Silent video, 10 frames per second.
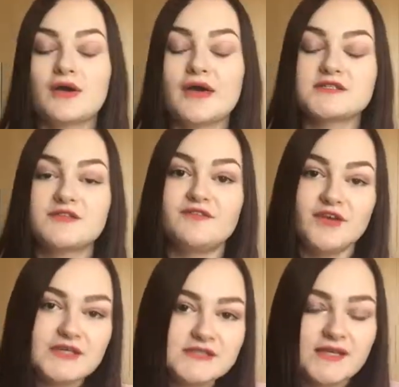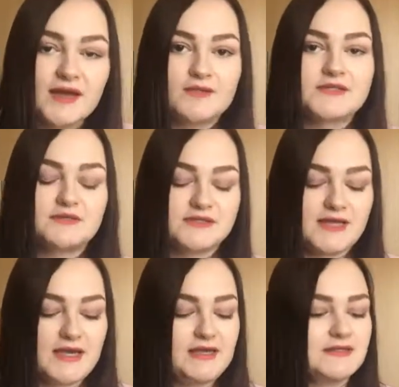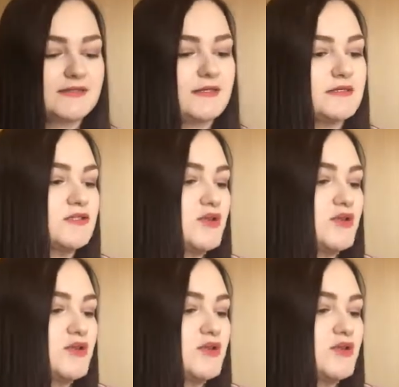Okay, so the first thing I was told to get is this